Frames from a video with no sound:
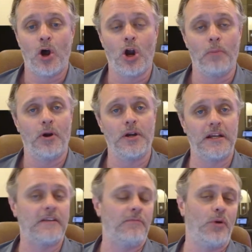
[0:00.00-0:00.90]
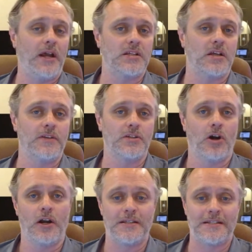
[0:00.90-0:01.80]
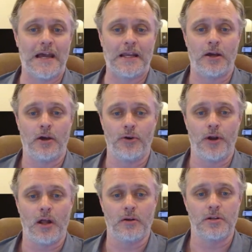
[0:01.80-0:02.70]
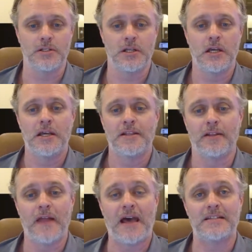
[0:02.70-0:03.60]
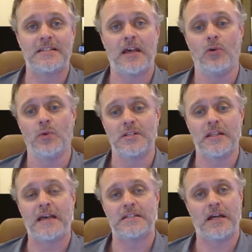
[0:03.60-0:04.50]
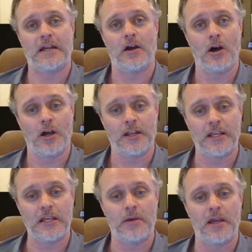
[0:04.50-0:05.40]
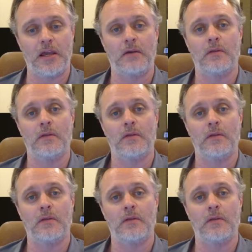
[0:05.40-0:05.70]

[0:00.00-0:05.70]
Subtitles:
Our predictive price on this card is $900. The last sell was last night on eBay